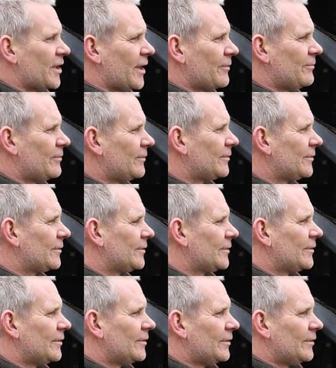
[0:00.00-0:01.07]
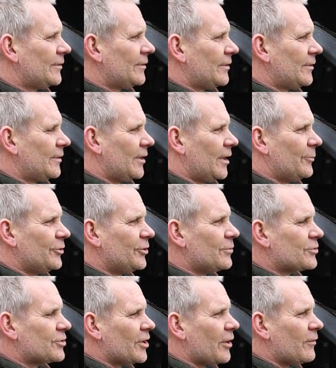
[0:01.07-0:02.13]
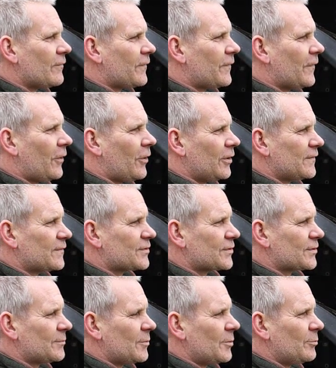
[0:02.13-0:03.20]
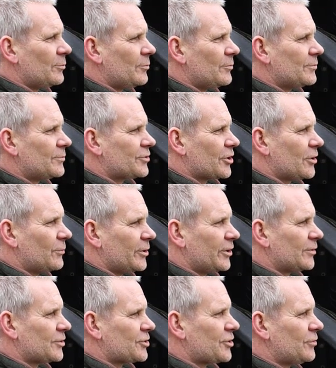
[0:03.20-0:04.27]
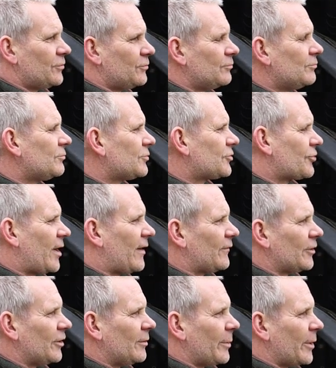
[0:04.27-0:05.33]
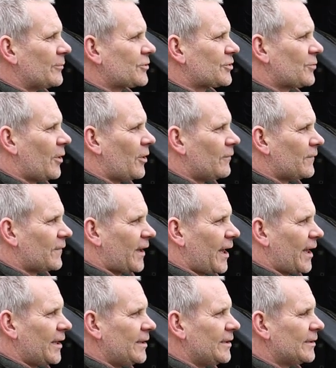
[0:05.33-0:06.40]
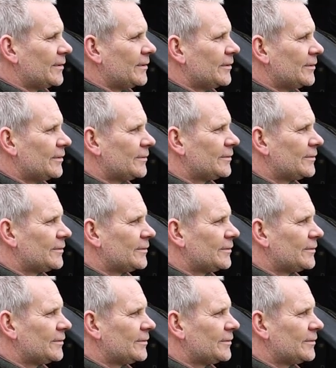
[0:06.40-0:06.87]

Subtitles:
years now. And we use the 05s so we can still travel at about 12k